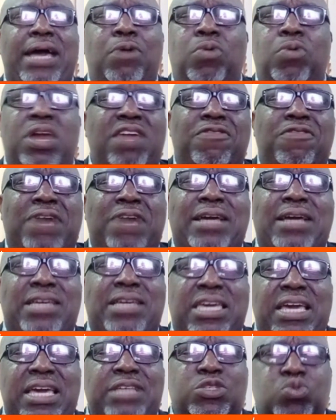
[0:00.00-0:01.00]
whatever
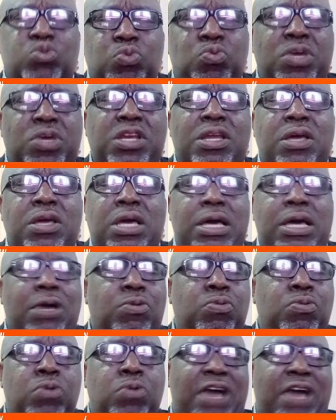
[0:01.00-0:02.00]
case,
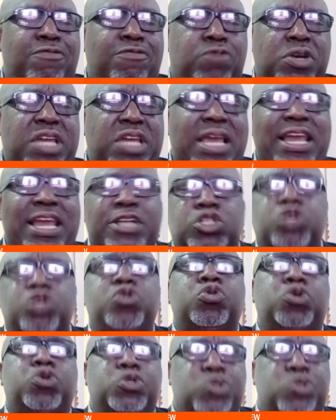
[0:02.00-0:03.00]
I've won the election,
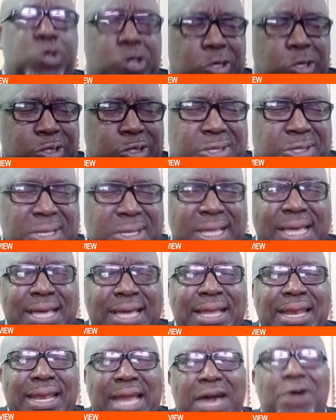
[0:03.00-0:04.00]
you go to court.
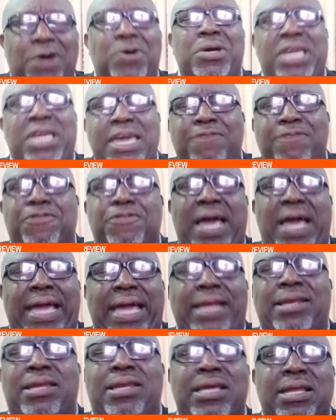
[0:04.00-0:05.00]
Now, okay,
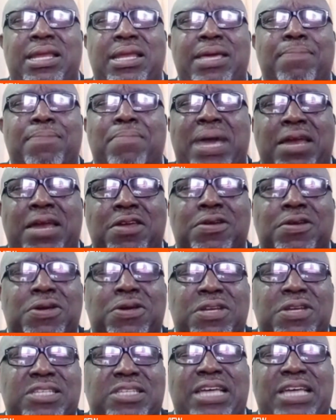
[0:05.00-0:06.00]
fine. The man on
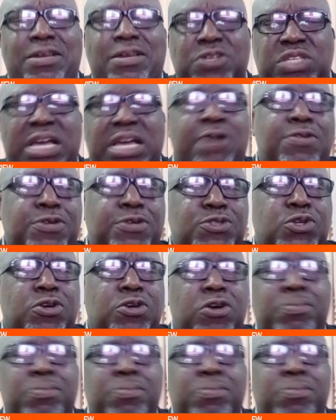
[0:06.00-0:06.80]
the other side will say, I'll go to